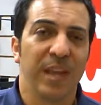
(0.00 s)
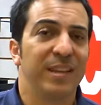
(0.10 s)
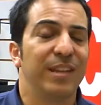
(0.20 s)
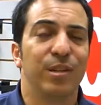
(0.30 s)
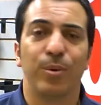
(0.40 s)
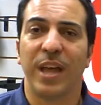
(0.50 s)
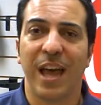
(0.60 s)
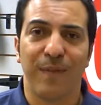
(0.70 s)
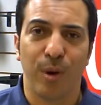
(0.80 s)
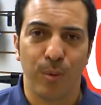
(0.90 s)
They don't
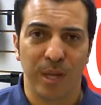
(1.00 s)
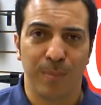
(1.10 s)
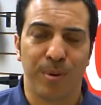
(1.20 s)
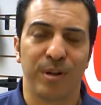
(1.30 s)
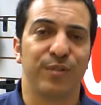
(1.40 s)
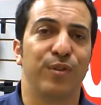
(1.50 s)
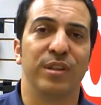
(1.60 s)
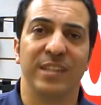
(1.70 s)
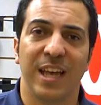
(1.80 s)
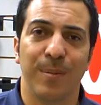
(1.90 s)
have OEM parts for a
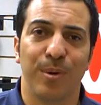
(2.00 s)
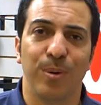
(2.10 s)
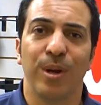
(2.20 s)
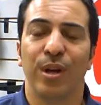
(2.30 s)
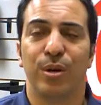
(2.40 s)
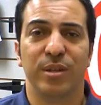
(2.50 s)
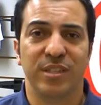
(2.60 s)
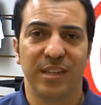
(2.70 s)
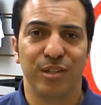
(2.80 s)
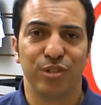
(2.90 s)
Diamo or a
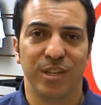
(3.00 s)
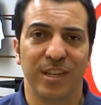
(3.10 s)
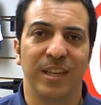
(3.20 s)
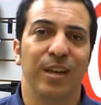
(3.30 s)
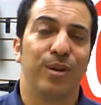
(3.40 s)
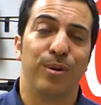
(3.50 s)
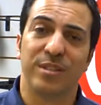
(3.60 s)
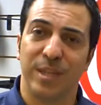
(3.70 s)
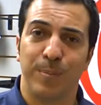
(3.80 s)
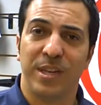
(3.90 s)
TNG or a
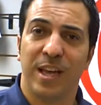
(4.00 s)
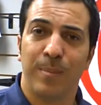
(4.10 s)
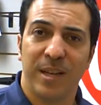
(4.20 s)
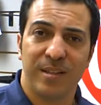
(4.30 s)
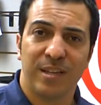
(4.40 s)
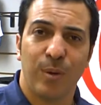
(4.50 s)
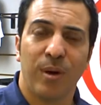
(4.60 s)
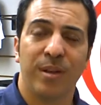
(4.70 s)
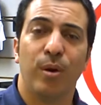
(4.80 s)
CPI made in Taiwan.